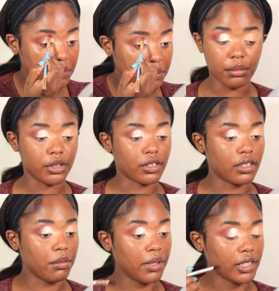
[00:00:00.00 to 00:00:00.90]
I'm just going
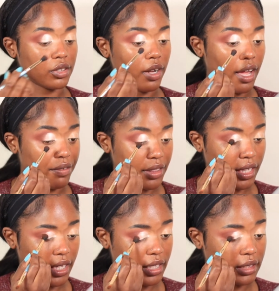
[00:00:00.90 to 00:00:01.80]
to make sure
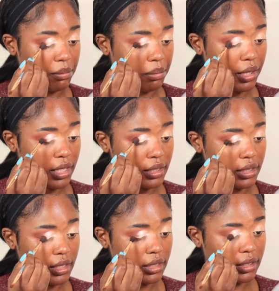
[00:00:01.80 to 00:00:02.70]
everything is
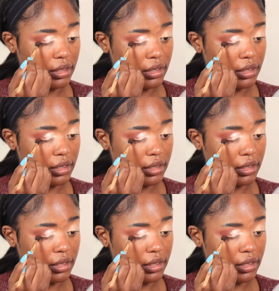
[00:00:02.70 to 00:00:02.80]
blended